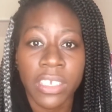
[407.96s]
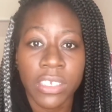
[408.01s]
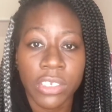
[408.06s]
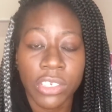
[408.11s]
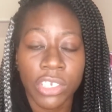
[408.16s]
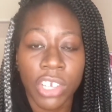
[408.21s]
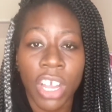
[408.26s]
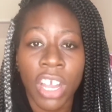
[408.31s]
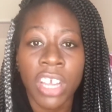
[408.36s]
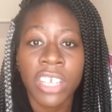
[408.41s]

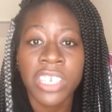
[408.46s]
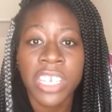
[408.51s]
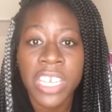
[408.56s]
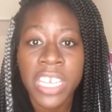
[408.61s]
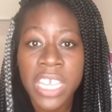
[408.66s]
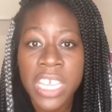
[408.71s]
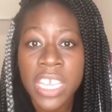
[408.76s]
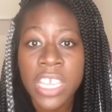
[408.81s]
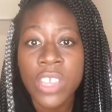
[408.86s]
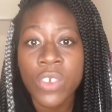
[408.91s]
jarred
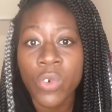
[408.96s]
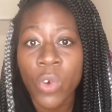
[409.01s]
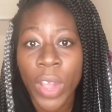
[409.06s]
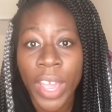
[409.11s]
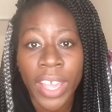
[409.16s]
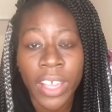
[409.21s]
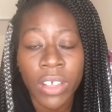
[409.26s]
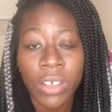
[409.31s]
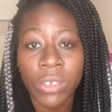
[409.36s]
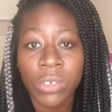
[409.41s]
knee or
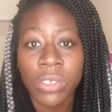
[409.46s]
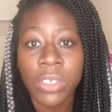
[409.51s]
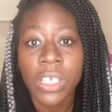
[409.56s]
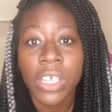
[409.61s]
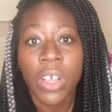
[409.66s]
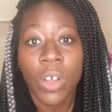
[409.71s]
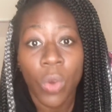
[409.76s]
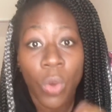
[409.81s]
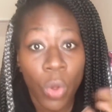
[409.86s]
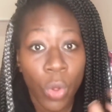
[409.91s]
ankle,
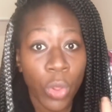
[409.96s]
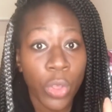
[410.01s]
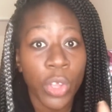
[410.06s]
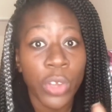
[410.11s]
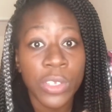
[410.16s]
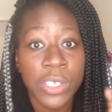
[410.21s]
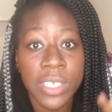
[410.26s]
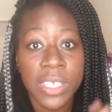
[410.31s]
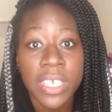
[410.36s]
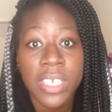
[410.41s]
all
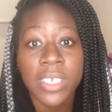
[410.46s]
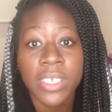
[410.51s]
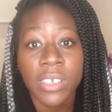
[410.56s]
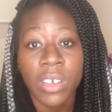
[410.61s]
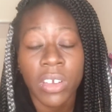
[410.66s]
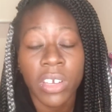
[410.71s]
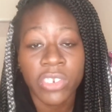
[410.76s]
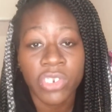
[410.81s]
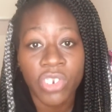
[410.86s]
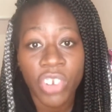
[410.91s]
those things
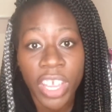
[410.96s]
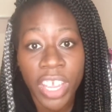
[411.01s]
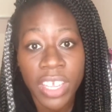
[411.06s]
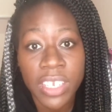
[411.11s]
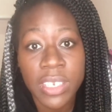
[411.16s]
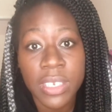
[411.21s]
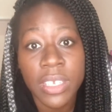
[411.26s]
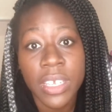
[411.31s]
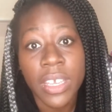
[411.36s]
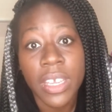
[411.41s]
are
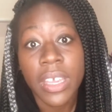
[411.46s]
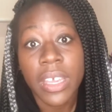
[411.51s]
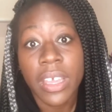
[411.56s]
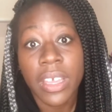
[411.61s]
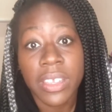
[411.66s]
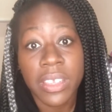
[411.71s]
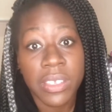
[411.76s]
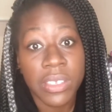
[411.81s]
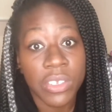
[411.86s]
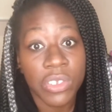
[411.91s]
tracked.
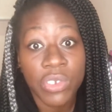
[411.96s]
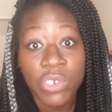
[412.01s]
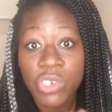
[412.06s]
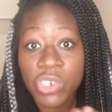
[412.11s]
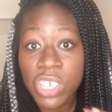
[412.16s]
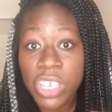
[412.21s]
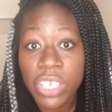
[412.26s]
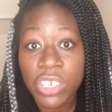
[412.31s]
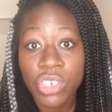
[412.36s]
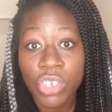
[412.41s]
There's
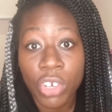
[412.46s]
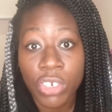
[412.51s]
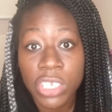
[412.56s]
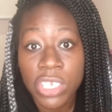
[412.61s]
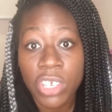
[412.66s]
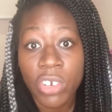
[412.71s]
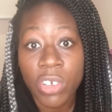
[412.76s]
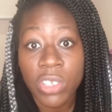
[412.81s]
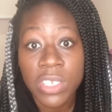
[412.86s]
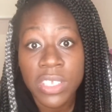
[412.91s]
usually a
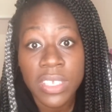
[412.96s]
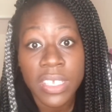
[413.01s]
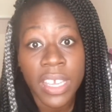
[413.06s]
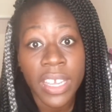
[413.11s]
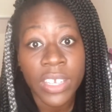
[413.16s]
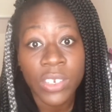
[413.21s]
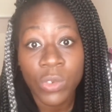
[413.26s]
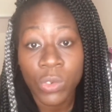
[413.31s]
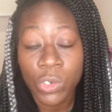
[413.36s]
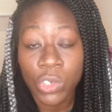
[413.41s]
doctor on
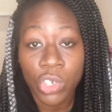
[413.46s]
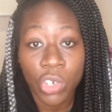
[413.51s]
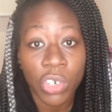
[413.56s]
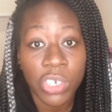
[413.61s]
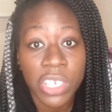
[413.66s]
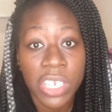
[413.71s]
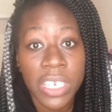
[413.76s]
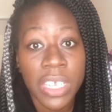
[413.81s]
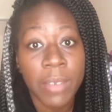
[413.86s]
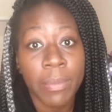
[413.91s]
site or a
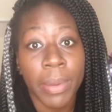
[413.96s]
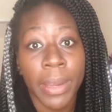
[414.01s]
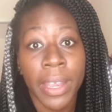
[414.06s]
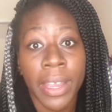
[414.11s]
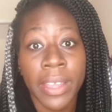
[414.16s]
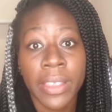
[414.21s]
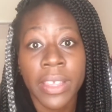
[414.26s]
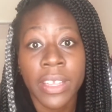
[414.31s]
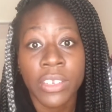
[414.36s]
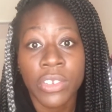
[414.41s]
doctor
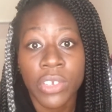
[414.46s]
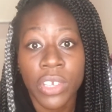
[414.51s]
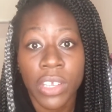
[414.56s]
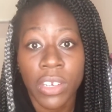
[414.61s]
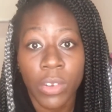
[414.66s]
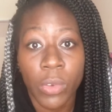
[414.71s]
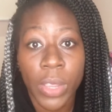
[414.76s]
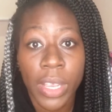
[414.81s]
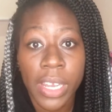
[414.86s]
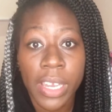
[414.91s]
nearby that you can
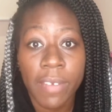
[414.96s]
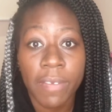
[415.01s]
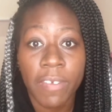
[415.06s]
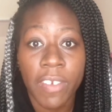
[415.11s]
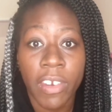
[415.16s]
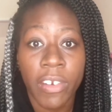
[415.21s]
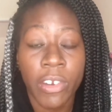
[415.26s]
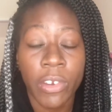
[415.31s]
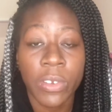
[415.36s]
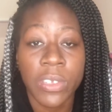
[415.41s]
quickly
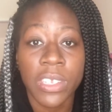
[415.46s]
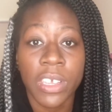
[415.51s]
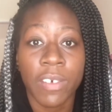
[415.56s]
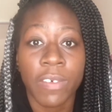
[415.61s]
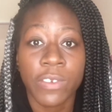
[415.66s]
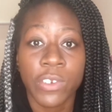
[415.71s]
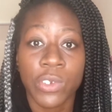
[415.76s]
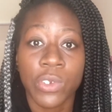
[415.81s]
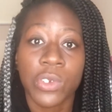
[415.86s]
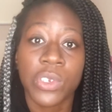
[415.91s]
ferry yourself
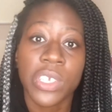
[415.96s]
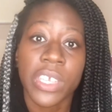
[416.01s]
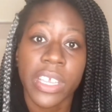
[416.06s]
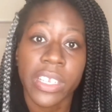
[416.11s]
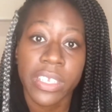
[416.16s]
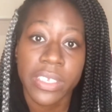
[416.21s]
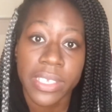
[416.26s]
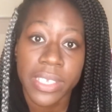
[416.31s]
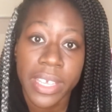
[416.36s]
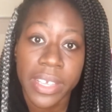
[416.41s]
to get
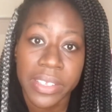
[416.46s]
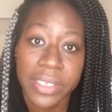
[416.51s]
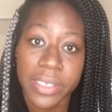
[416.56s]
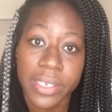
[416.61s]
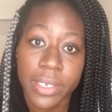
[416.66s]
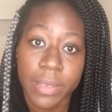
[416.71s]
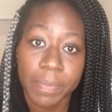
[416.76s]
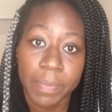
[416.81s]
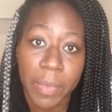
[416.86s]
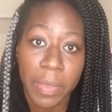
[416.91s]

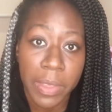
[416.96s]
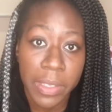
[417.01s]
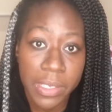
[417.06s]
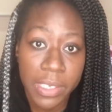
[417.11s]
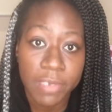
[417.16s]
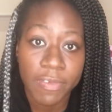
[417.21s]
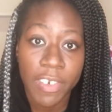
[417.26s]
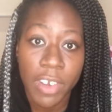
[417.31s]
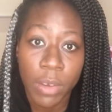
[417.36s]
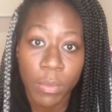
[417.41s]
assessed. And this is
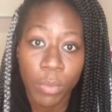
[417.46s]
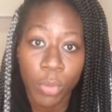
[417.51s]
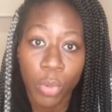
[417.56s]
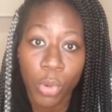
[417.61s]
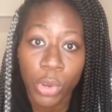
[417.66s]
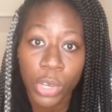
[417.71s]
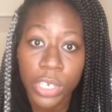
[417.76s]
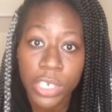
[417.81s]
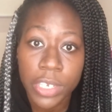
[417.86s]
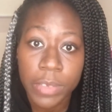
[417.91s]
very
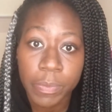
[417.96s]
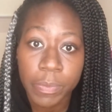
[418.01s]
important.